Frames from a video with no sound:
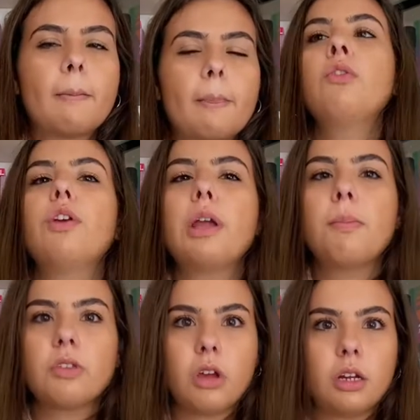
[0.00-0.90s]
It's very
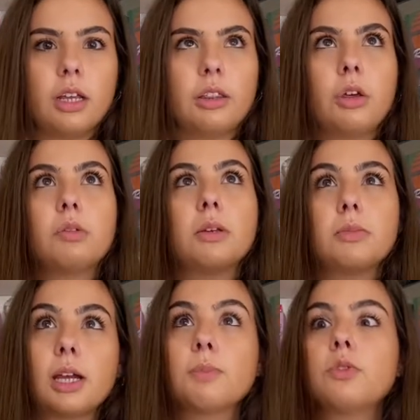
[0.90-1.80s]
episodic though
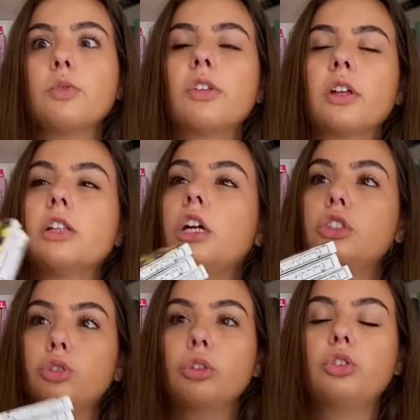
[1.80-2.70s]
sometimes with a lot of
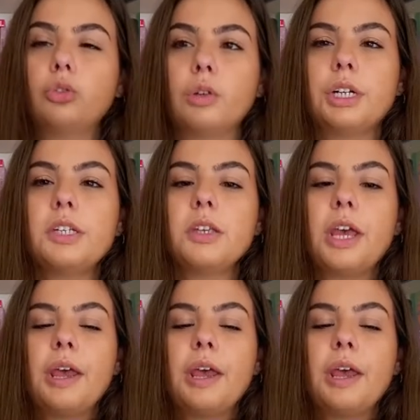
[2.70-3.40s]
short stories,